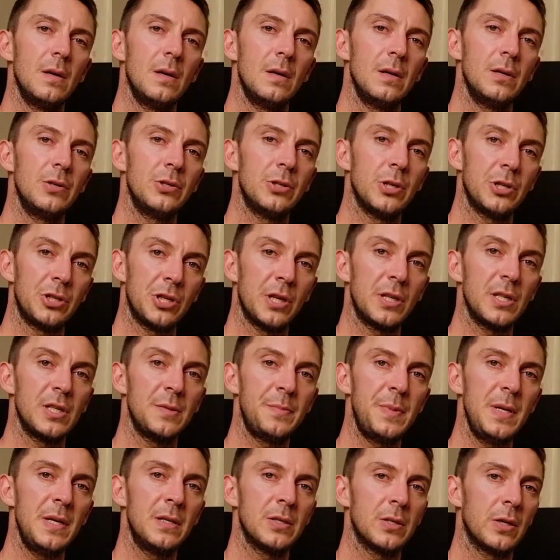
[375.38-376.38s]
So shutter
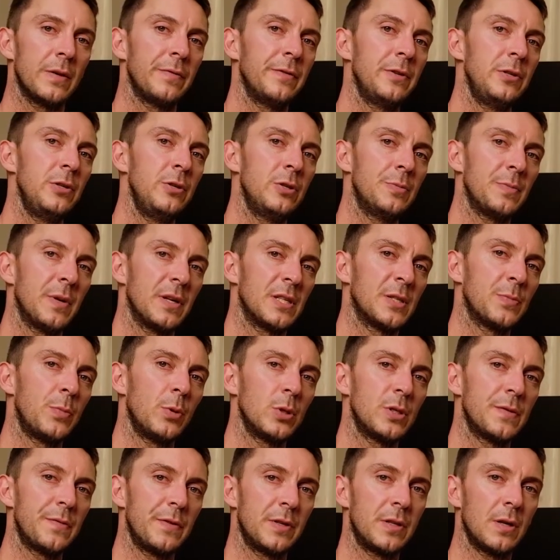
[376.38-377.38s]
speed is often used by
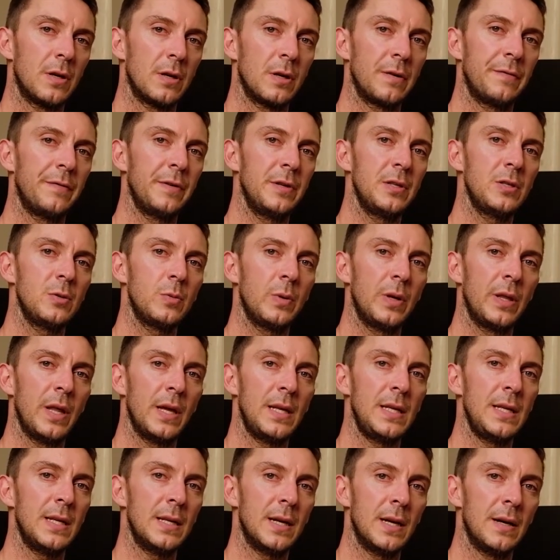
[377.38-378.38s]
sports photographers where
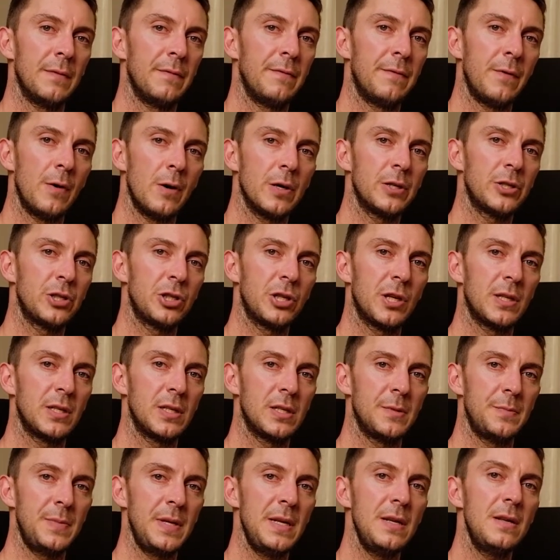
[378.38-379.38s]
they need a fast shutter
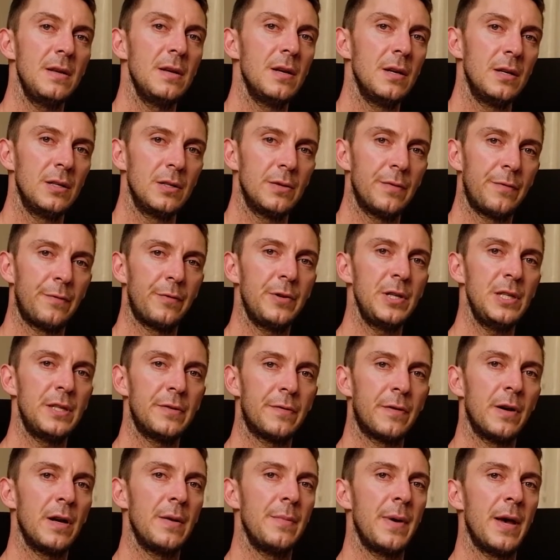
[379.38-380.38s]
speed to freeze
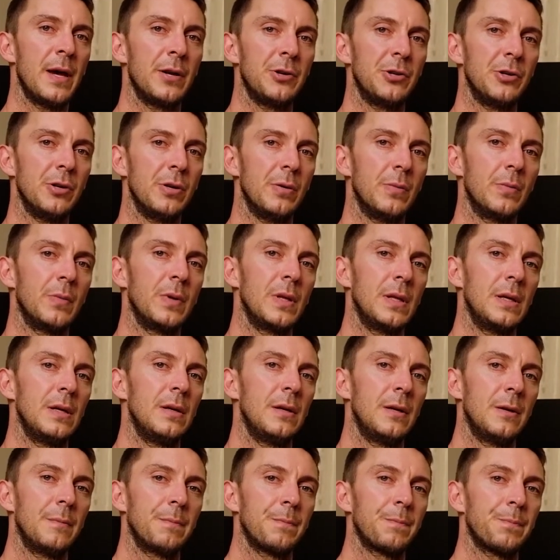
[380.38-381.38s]
frame action.
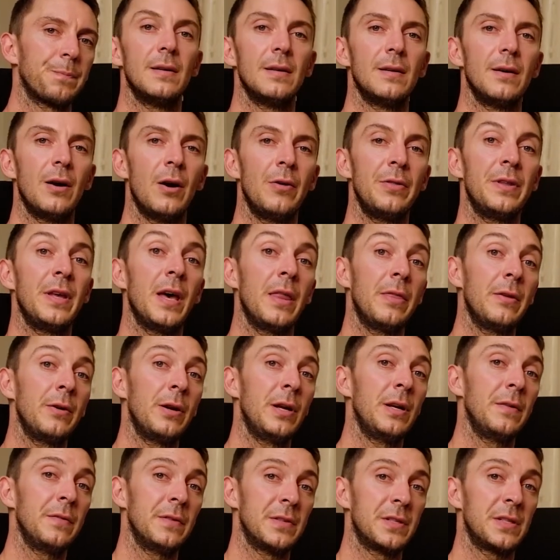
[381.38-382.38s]
On the other
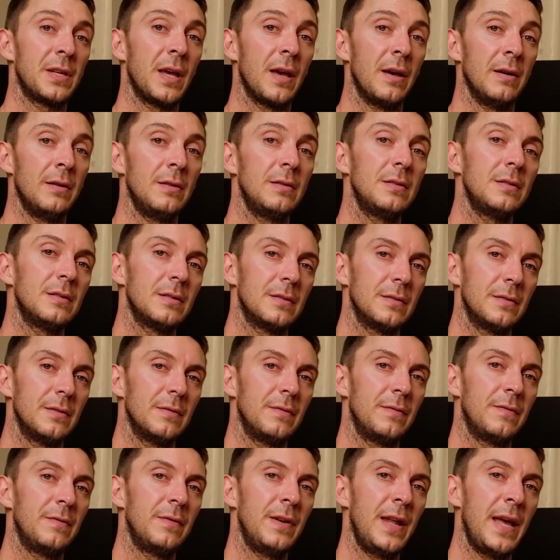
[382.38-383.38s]
end of the scale,
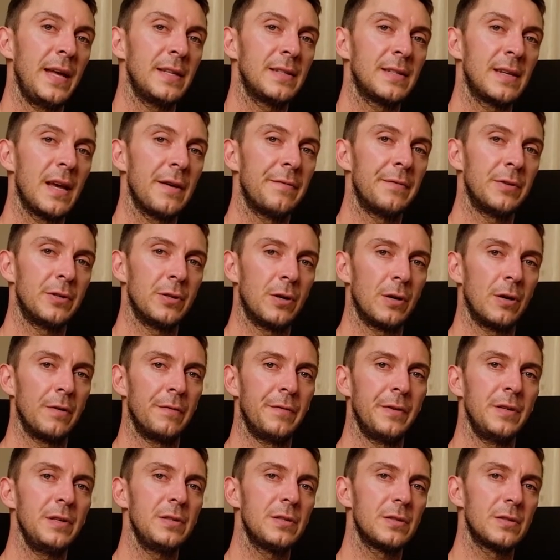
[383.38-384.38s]
landscape
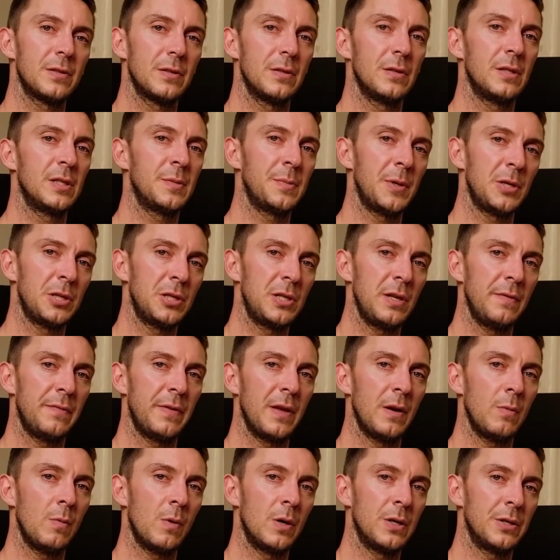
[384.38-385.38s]
photographers, especially if
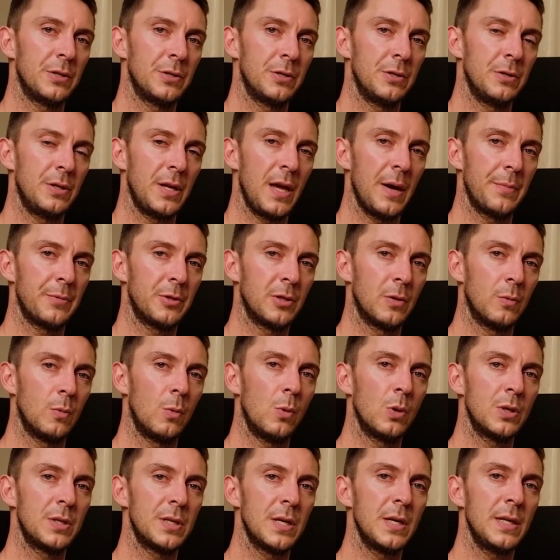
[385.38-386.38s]
they want to capture
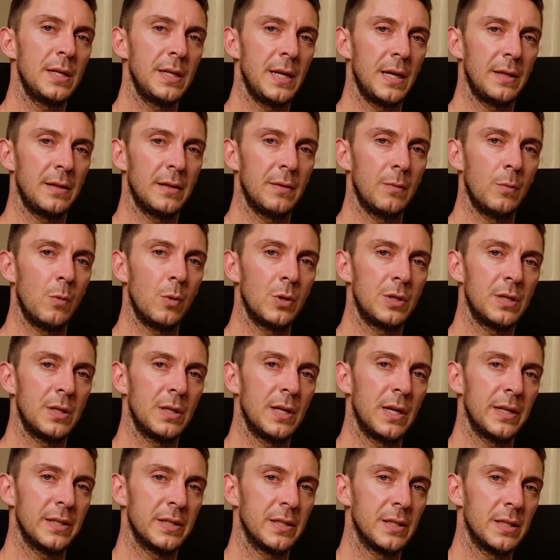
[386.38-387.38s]
water and get the water
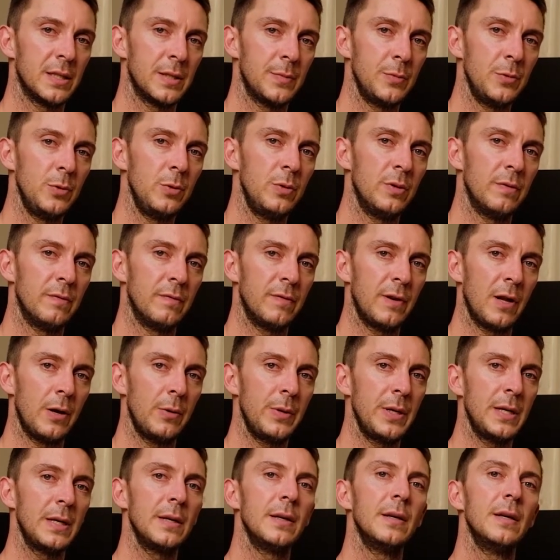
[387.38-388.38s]
nice and smooth and
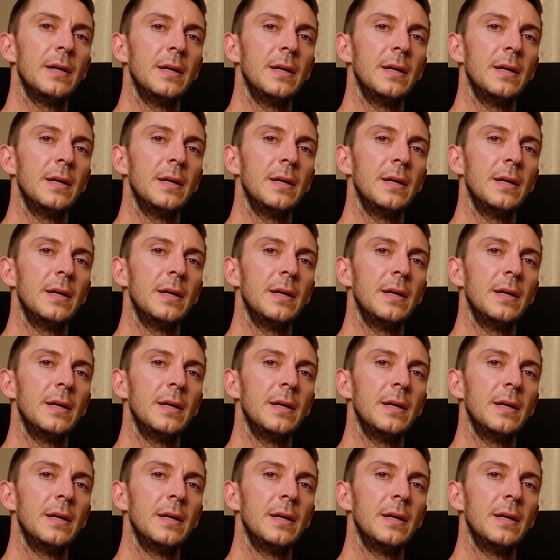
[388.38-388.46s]
flowing,